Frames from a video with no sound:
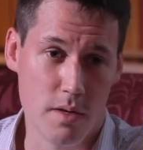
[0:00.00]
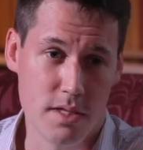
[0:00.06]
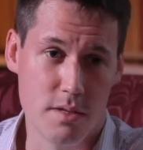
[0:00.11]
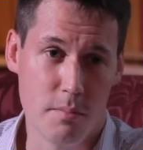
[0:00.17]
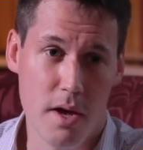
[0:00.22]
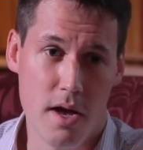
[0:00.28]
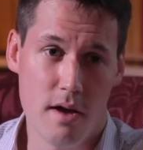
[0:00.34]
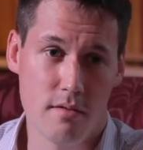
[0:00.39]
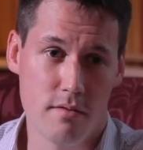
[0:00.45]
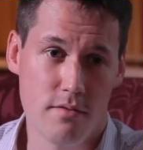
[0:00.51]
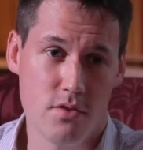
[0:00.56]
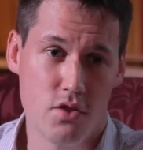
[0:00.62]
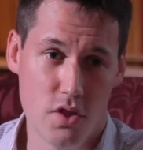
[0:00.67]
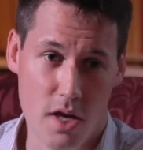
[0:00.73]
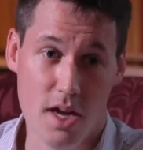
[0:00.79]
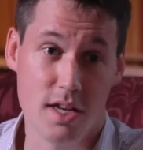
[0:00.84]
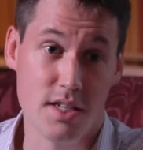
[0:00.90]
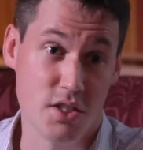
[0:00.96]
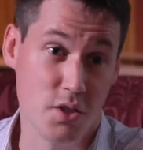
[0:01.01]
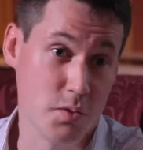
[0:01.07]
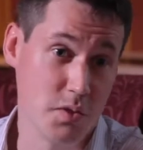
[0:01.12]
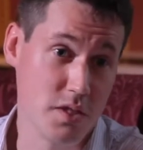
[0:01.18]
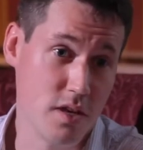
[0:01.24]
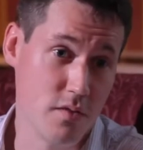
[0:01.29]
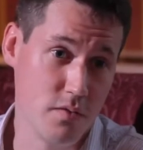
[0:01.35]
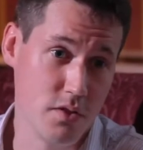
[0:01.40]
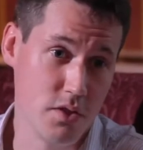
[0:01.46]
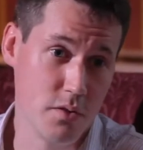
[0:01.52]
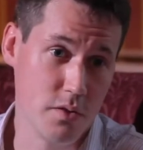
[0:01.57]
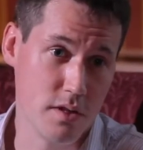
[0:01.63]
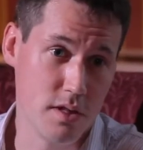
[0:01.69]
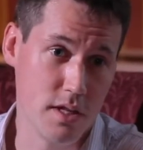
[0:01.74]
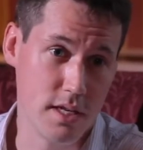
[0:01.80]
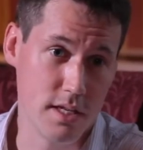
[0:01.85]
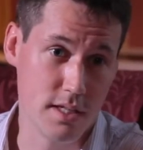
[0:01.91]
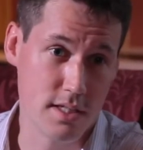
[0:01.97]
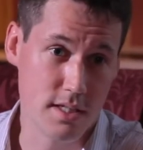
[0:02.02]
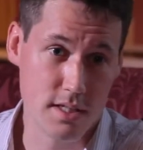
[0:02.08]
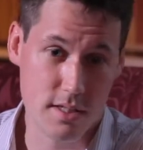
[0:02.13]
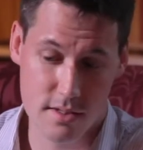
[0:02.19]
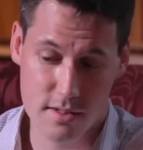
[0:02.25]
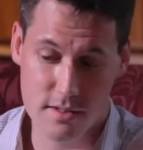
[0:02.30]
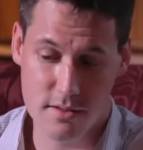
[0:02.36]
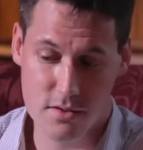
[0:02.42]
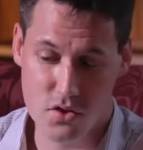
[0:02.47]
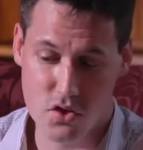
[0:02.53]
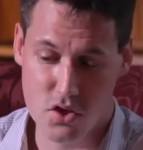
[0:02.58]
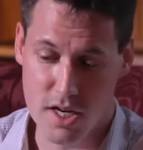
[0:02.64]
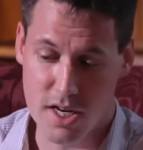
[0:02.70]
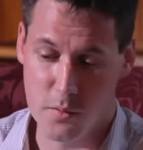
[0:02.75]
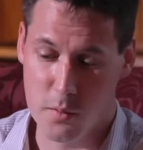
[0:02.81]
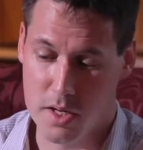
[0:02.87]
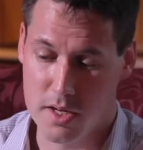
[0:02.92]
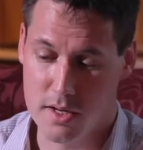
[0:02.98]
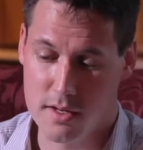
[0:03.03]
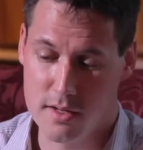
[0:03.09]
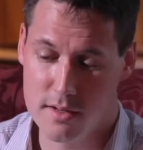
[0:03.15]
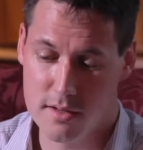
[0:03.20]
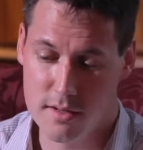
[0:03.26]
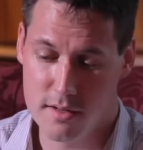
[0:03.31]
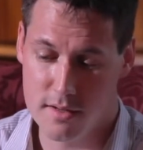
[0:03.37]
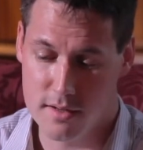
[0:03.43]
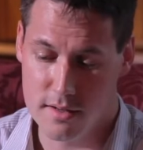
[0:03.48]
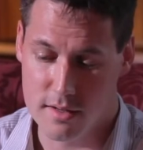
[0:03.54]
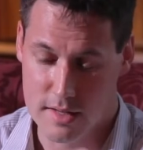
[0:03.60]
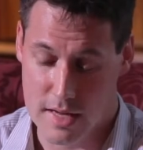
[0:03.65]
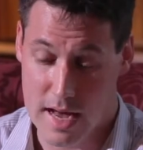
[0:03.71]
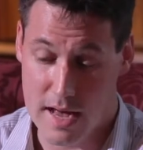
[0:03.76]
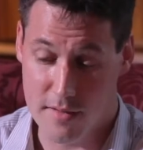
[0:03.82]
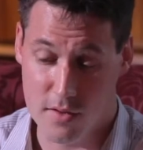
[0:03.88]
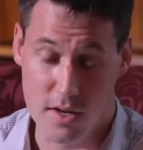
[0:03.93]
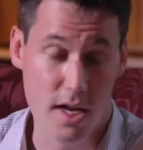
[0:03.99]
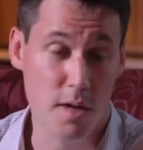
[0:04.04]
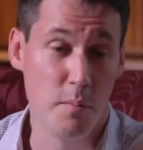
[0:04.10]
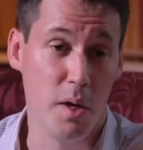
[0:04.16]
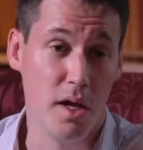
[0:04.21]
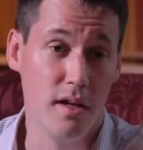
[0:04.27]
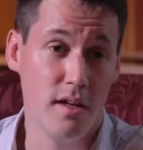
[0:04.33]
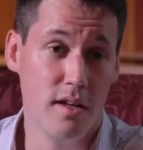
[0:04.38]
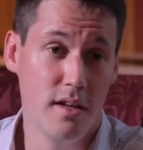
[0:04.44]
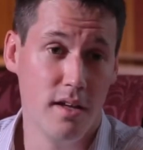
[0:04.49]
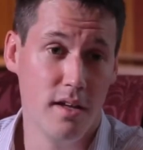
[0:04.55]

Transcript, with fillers: It's about challenging yourself and doing things genuinely at, uh, at the limit